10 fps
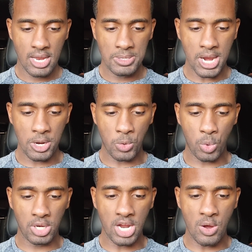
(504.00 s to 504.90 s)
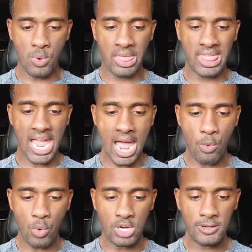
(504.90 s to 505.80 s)
now that we're done with
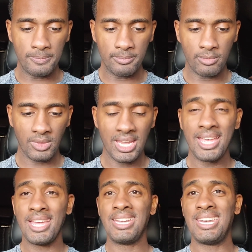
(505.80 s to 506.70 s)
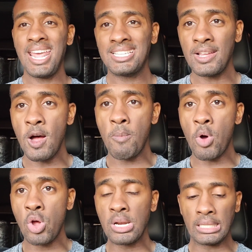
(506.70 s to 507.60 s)
that one, next up
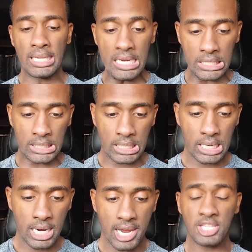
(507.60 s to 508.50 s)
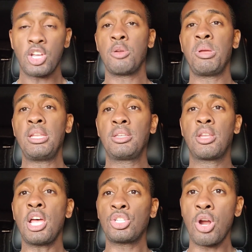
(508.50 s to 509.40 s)
on the list is going to be
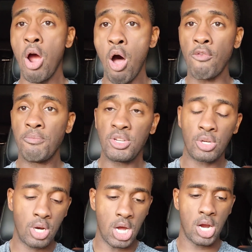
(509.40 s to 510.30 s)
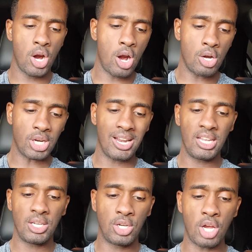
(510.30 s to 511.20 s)
Dusterhoff, Mr. Kurt
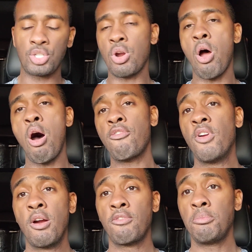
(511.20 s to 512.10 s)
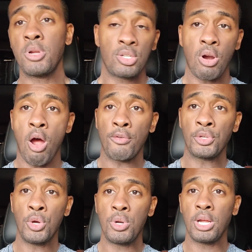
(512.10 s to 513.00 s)
Dusterhoff from Dusterhoff
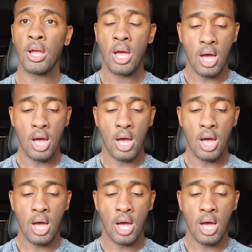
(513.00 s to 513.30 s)
Tuning.